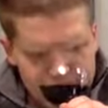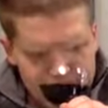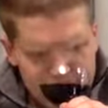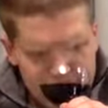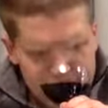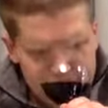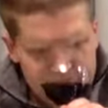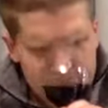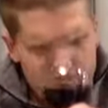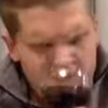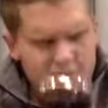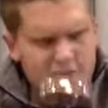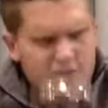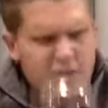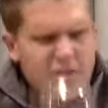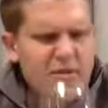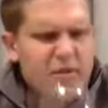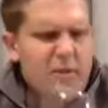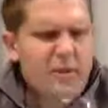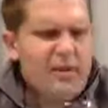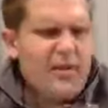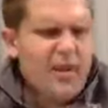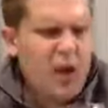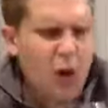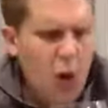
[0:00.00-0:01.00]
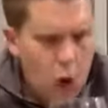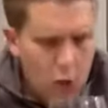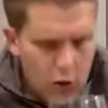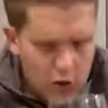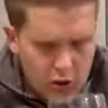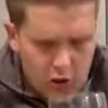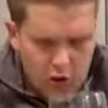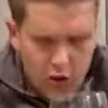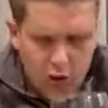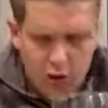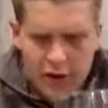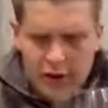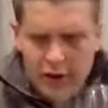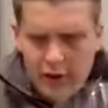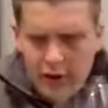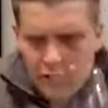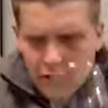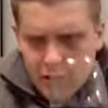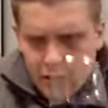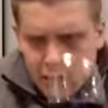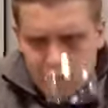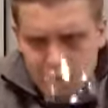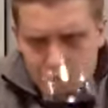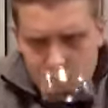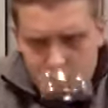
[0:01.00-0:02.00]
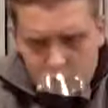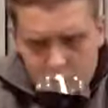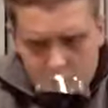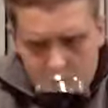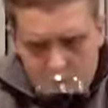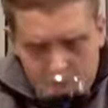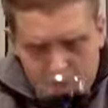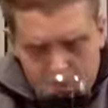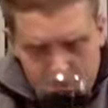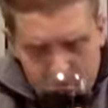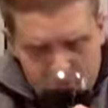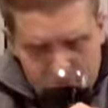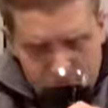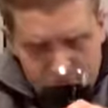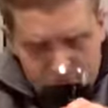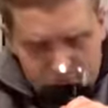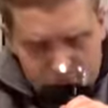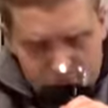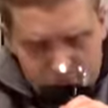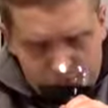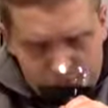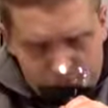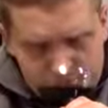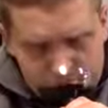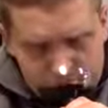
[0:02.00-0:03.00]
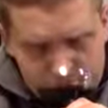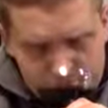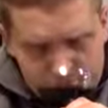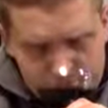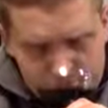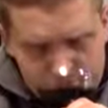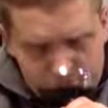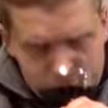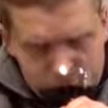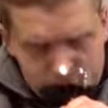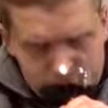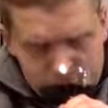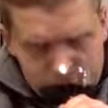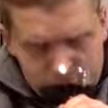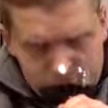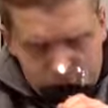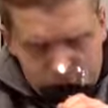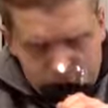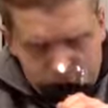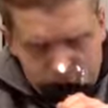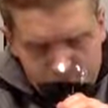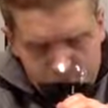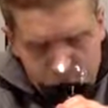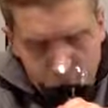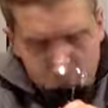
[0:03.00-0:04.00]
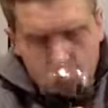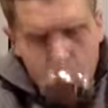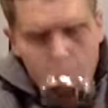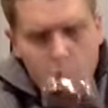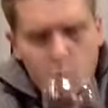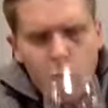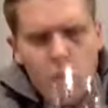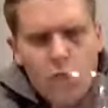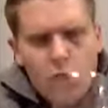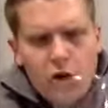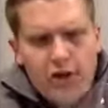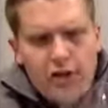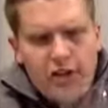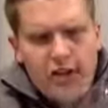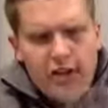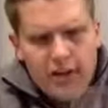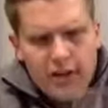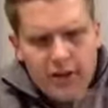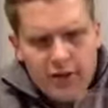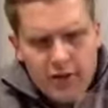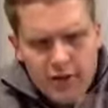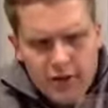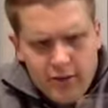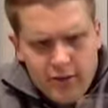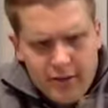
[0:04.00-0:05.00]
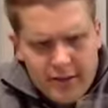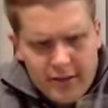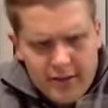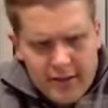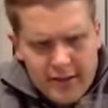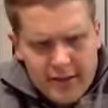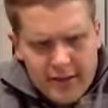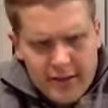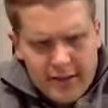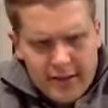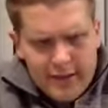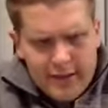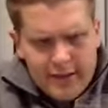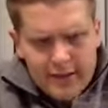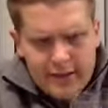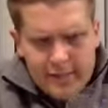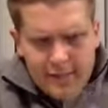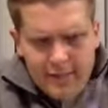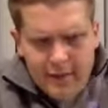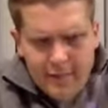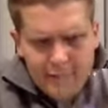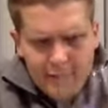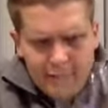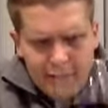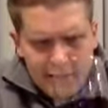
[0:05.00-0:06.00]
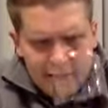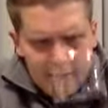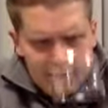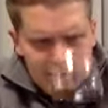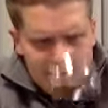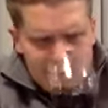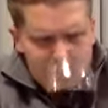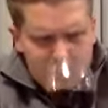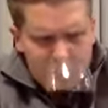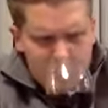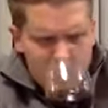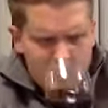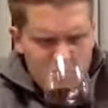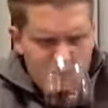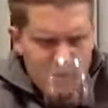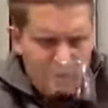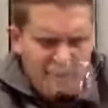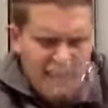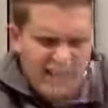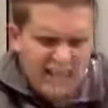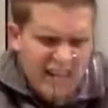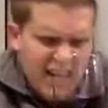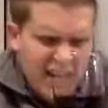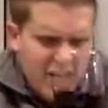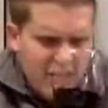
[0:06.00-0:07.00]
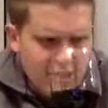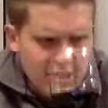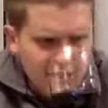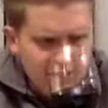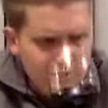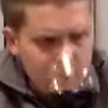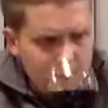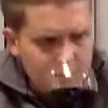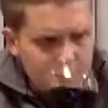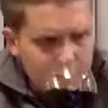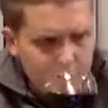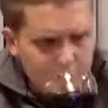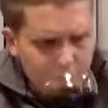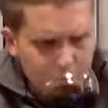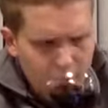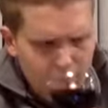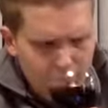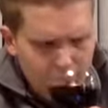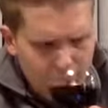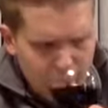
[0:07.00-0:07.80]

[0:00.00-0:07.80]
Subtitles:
There's a little bit of oak going on, a little bit of wood characteristic, maybe a touch of leather.